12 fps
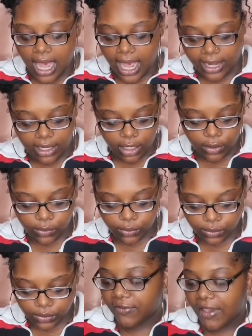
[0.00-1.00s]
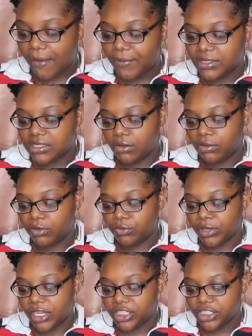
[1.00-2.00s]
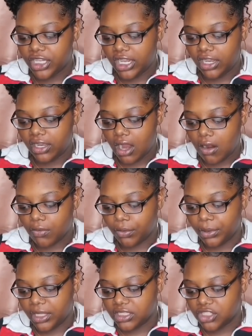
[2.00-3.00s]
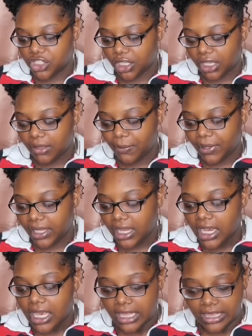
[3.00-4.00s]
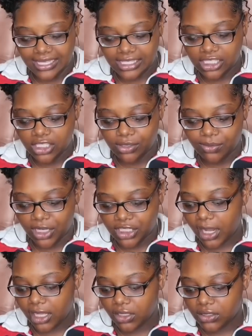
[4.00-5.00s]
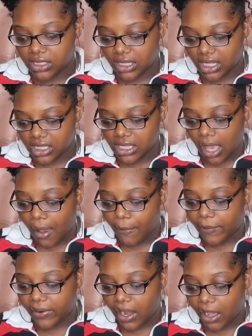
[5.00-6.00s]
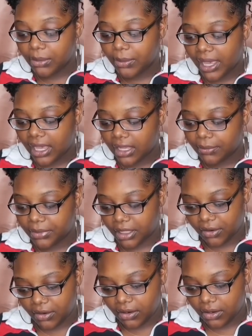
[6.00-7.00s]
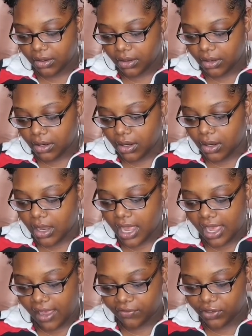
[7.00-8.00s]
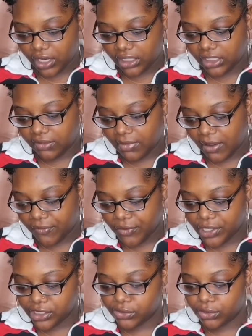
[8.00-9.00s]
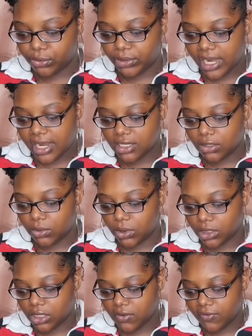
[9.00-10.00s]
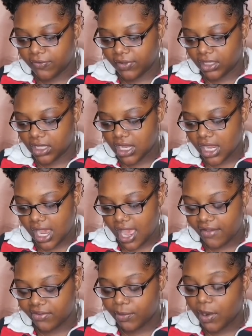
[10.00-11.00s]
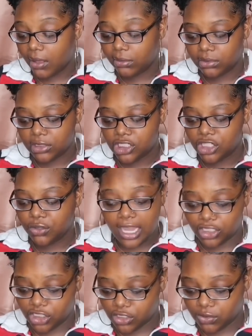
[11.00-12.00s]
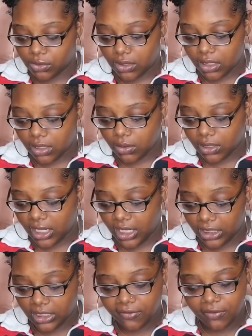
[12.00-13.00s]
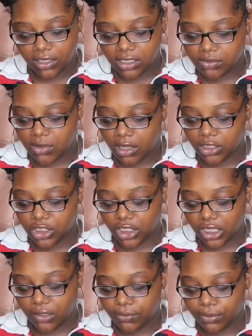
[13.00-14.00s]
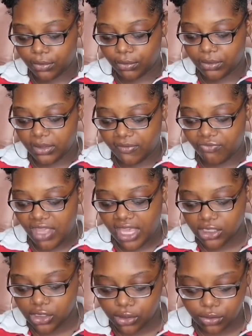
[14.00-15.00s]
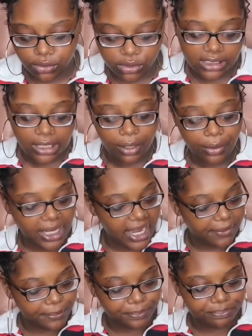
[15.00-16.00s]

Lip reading: I know stuff happens and we rush and our room gets junky, but this is too much. I'm not used to this. But I'll be back up there after I leave my friend's room, but I don't want you feeling like I have a problem with you. I just can't live in a small junky room, if that's cool. She said, okay.